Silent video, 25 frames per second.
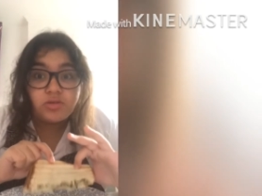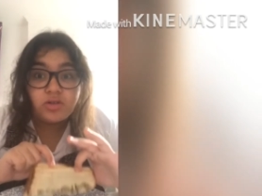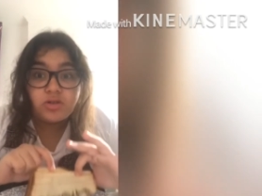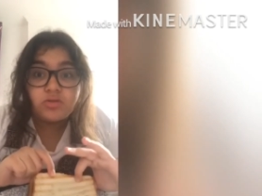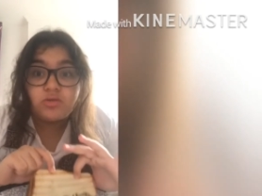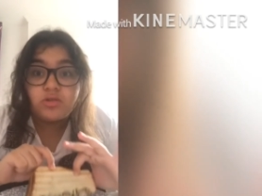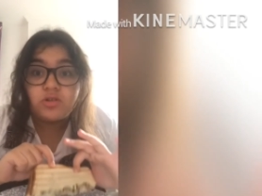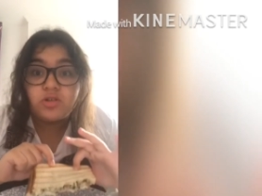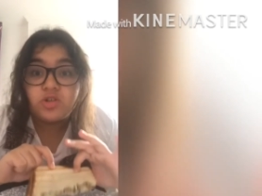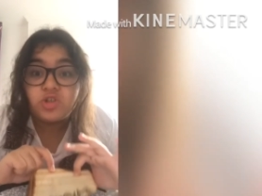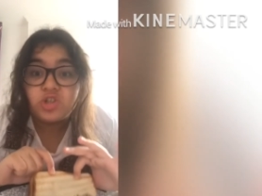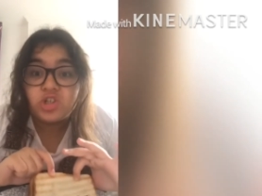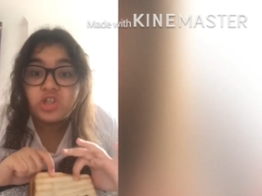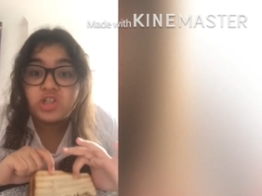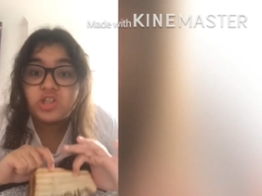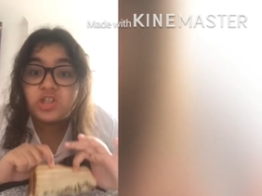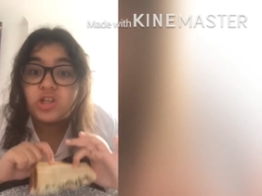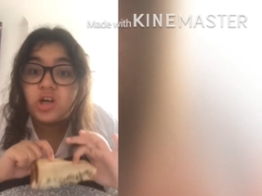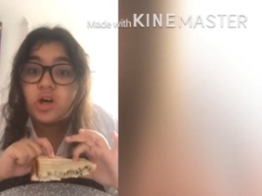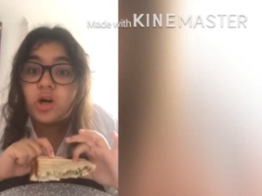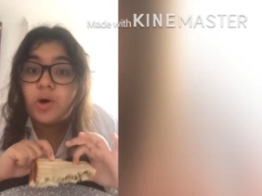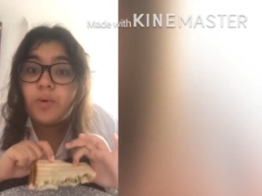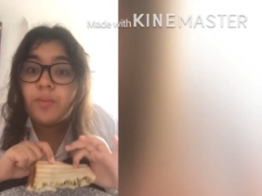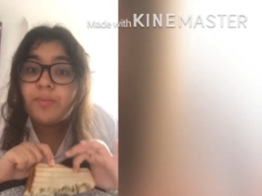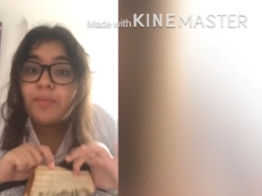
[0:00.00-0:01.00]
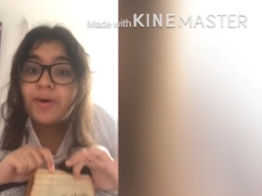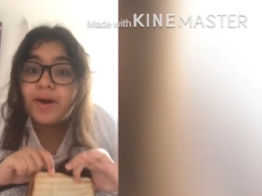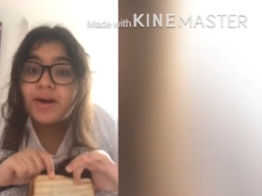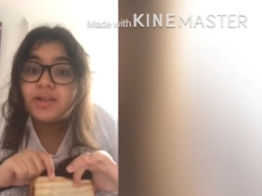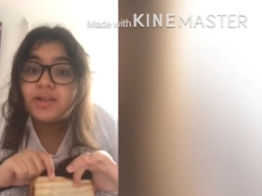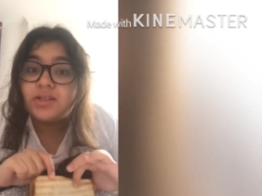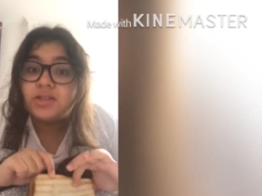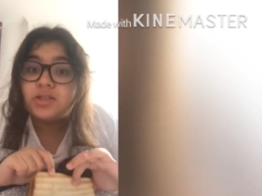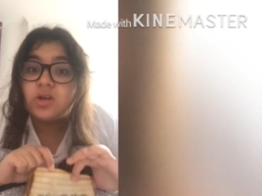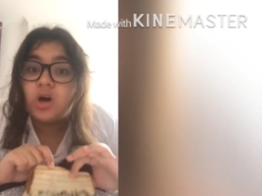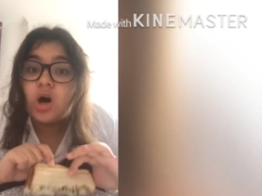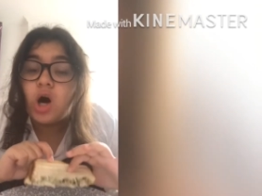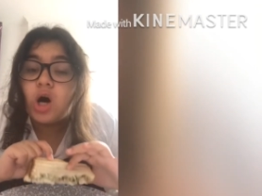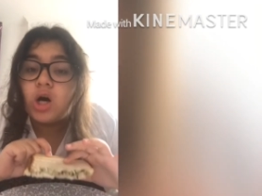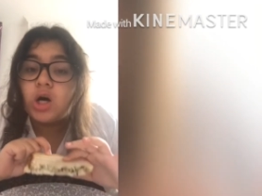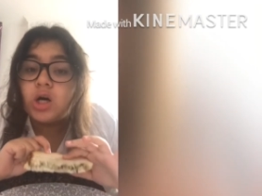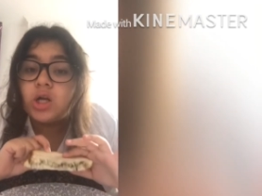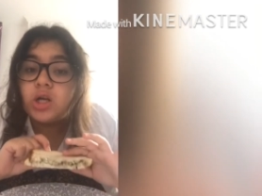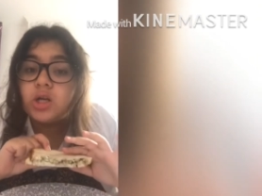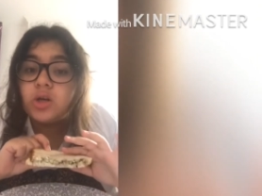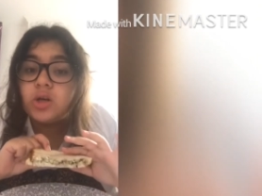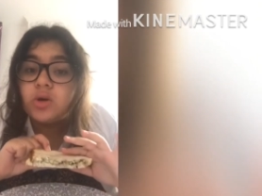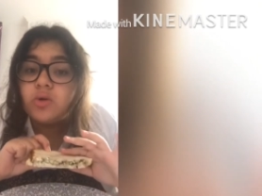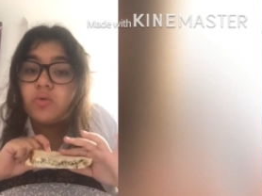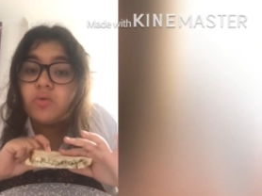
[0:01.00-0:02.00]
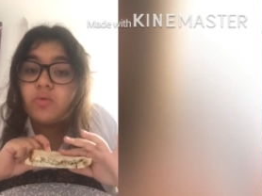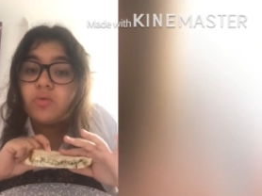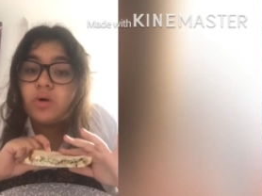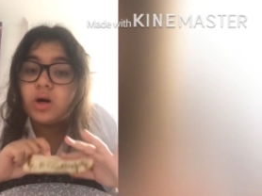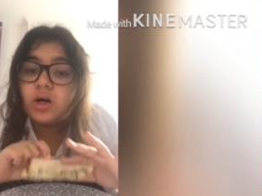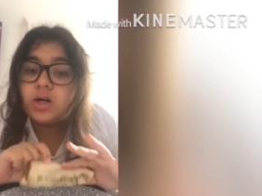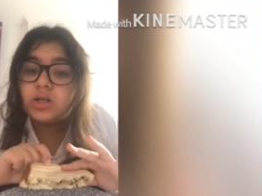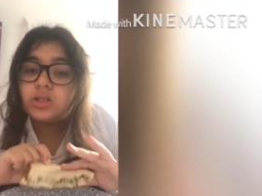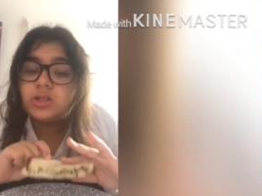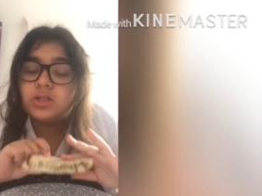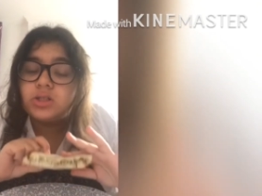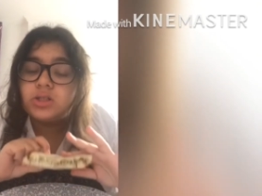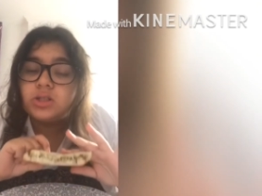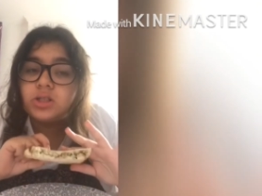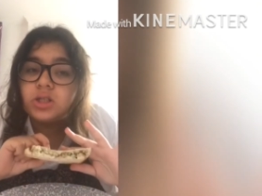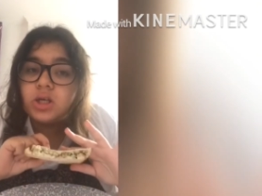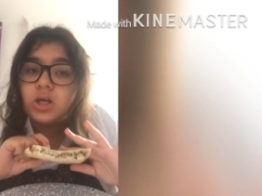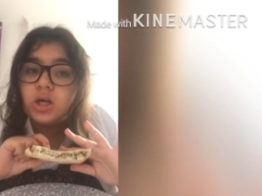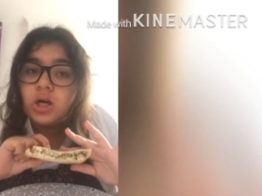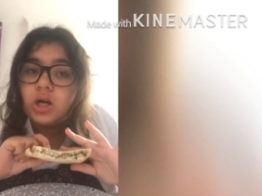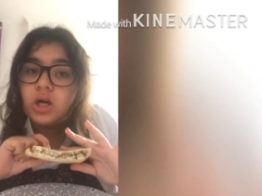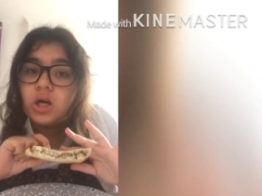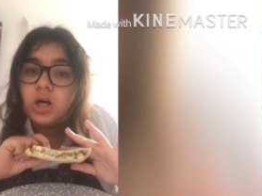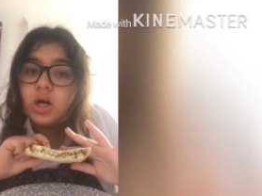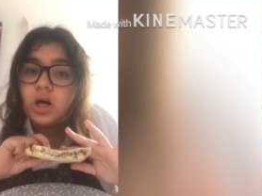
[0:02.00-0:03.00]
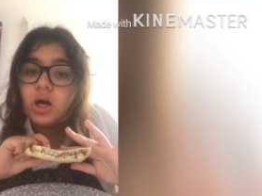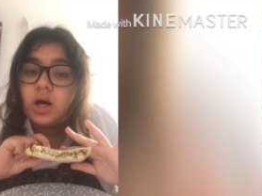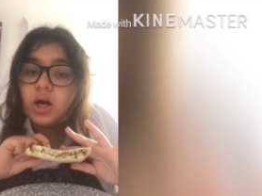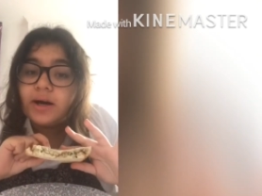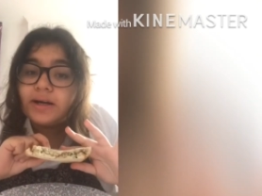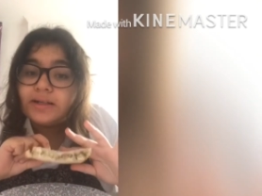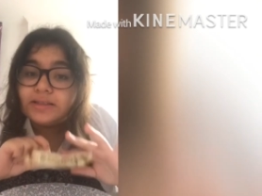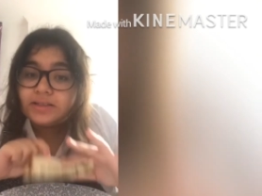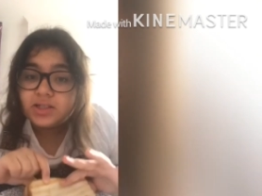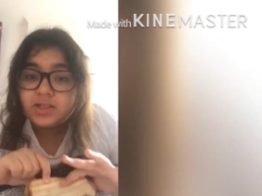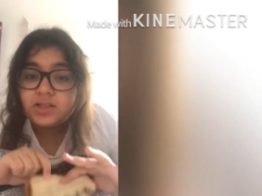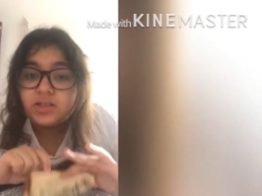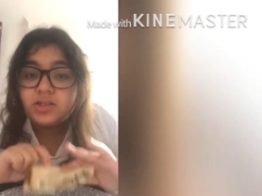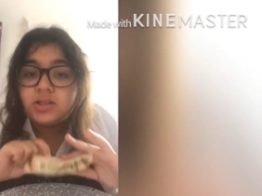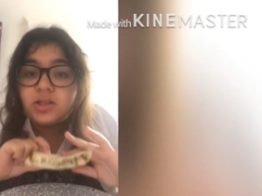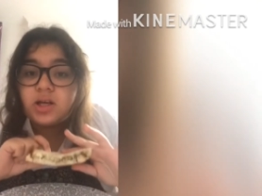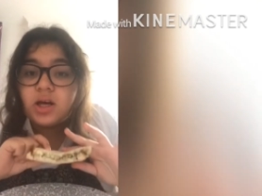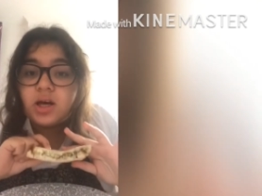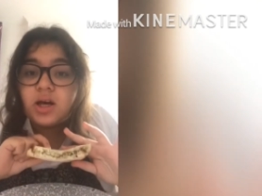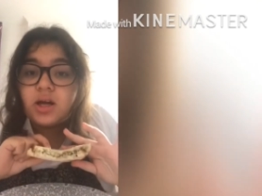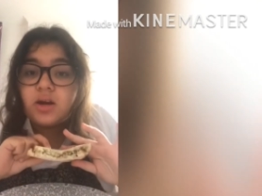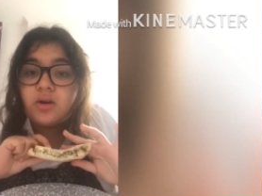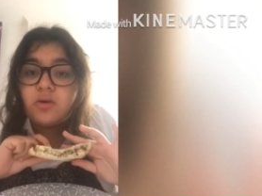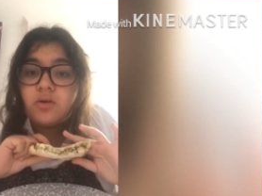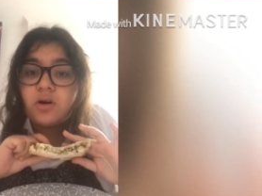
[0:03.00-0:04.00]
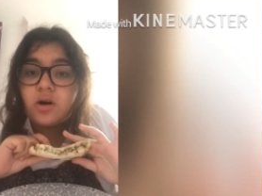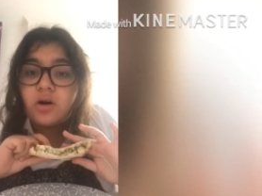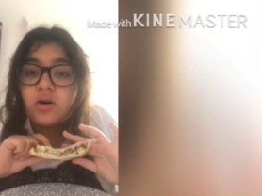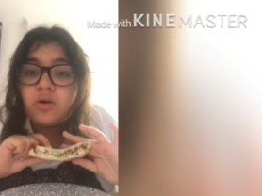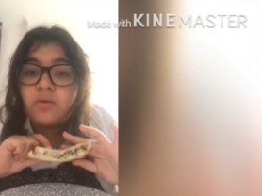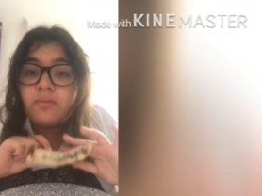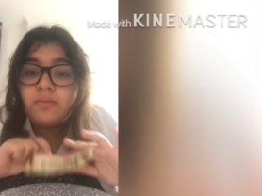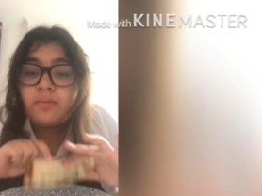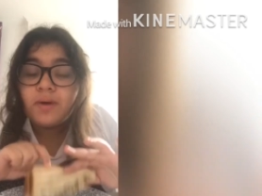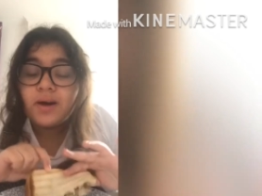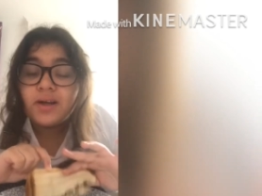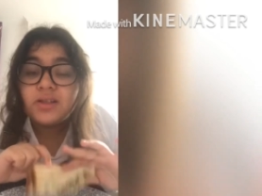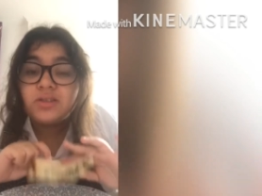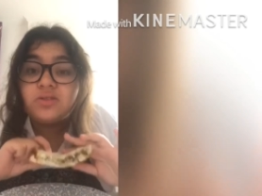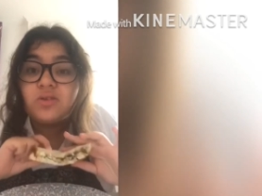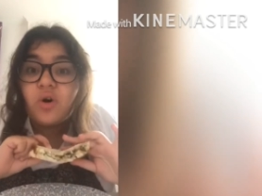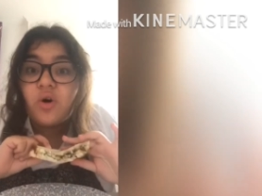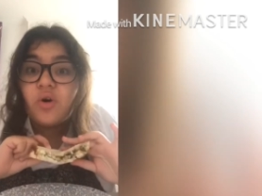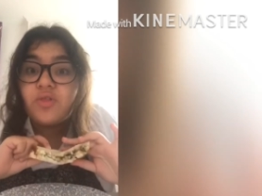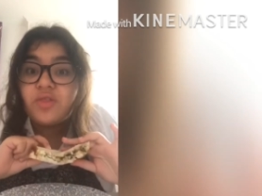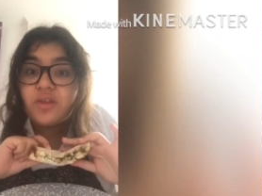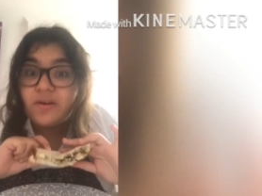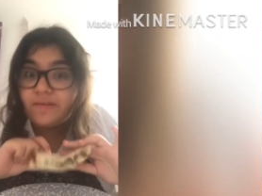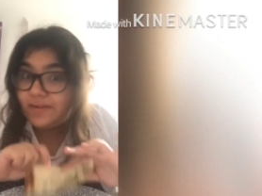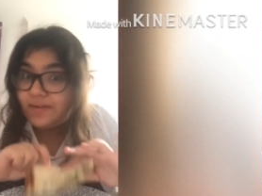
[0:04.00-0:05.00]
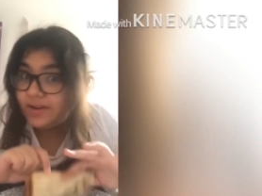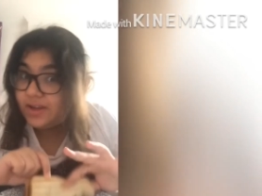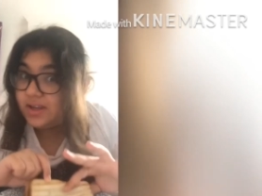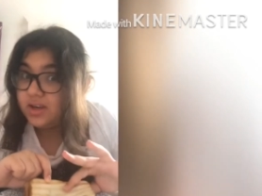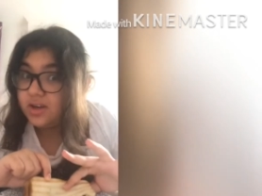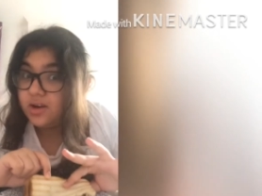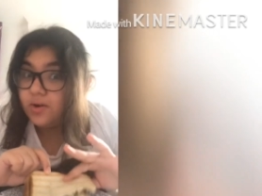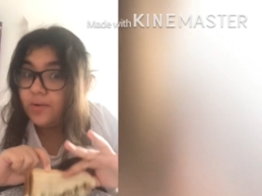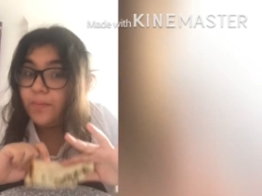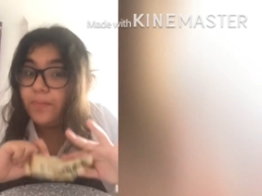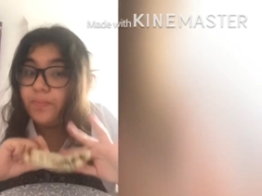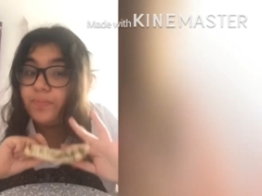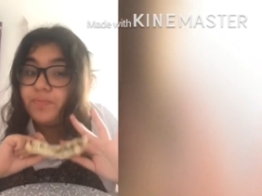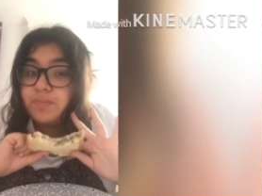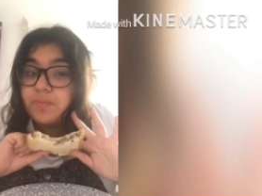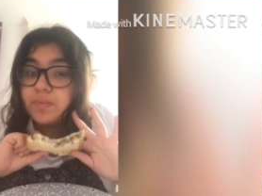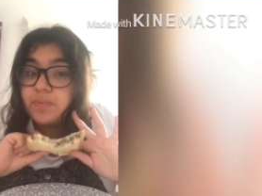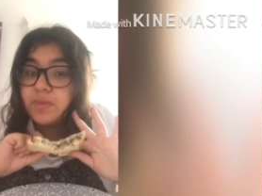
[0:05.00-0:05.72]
This was just a comment on what I did and a comment on the video.